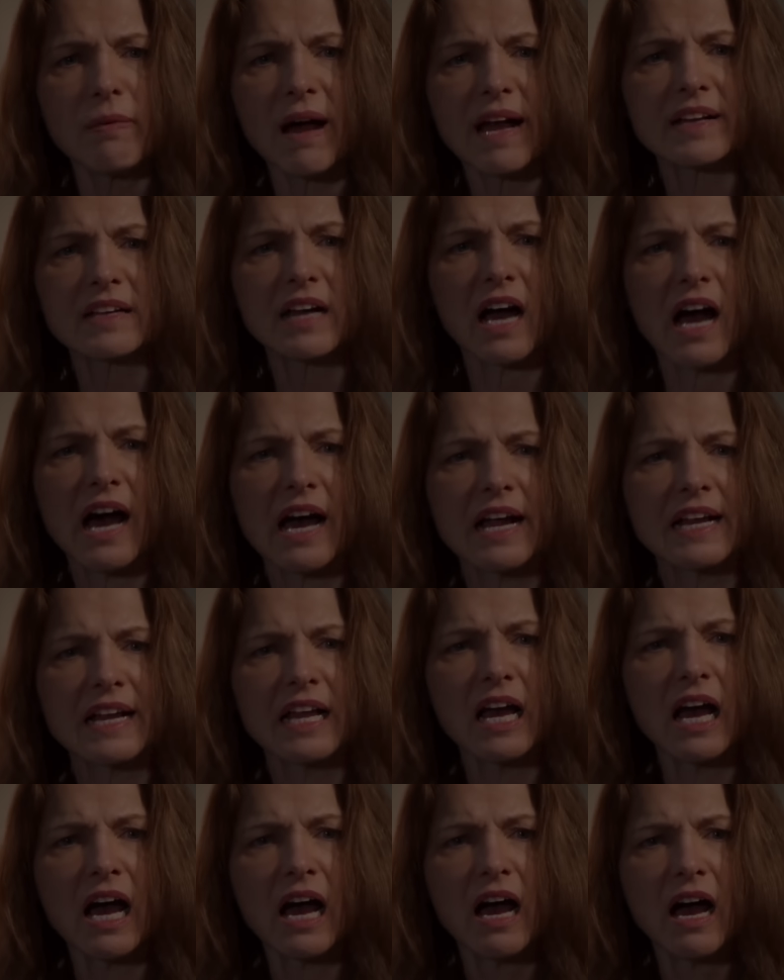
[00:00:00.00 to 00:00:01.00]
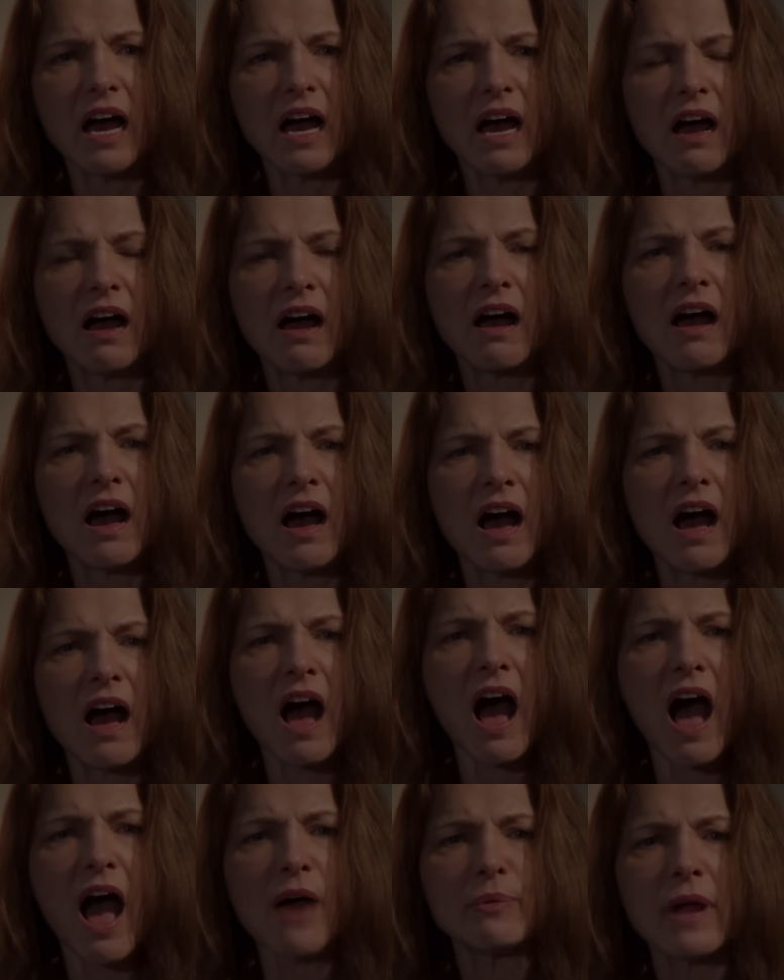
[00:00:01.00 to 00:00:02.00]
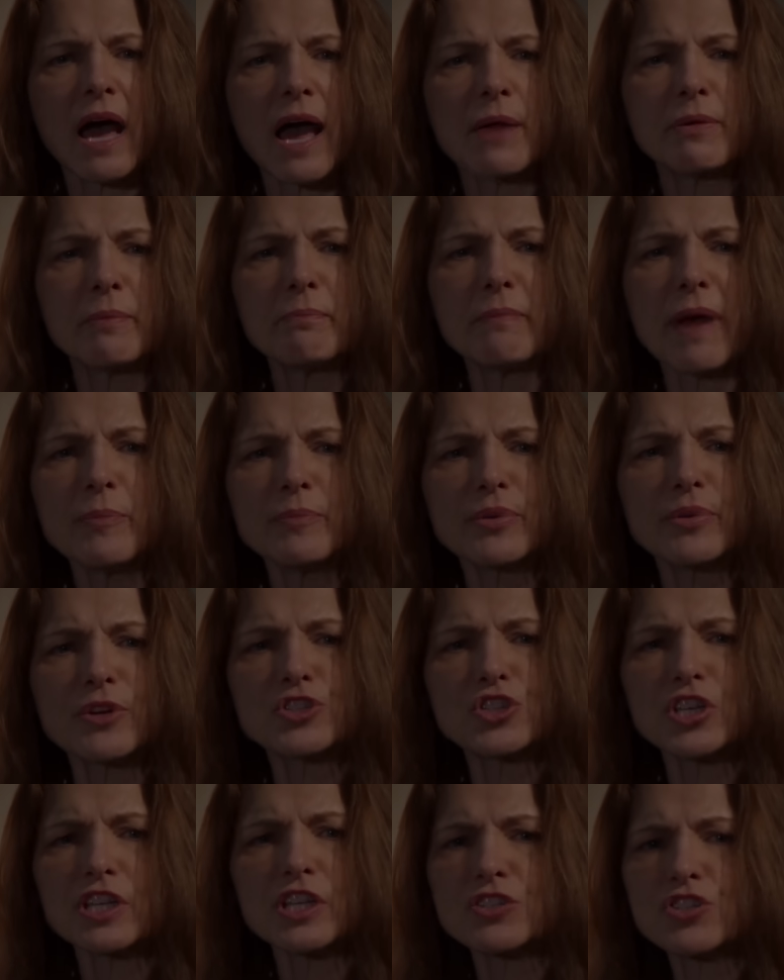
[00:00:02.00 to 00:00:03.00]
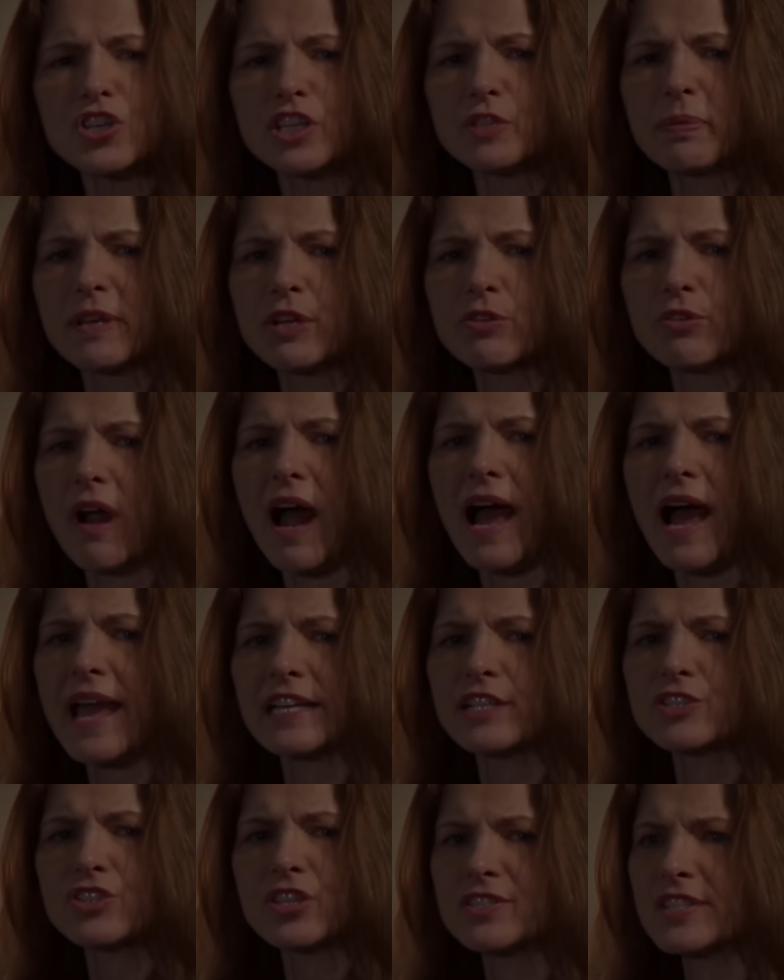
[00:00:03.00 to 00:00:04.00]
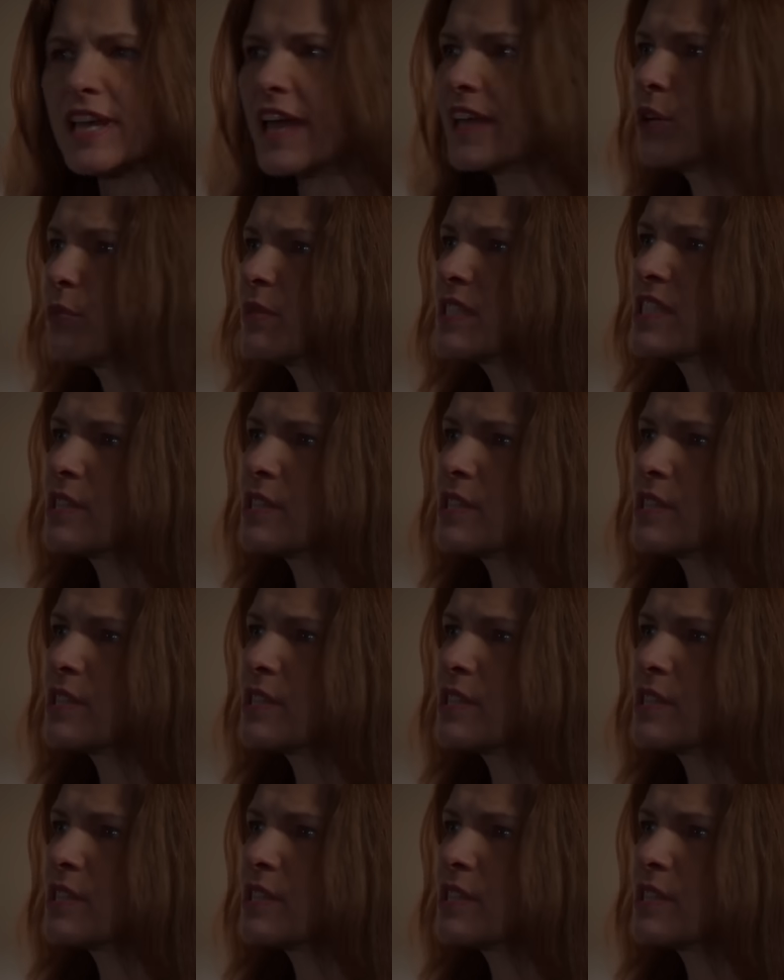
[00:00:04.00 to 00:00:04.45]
my God. I remember she'd be crying. She'd say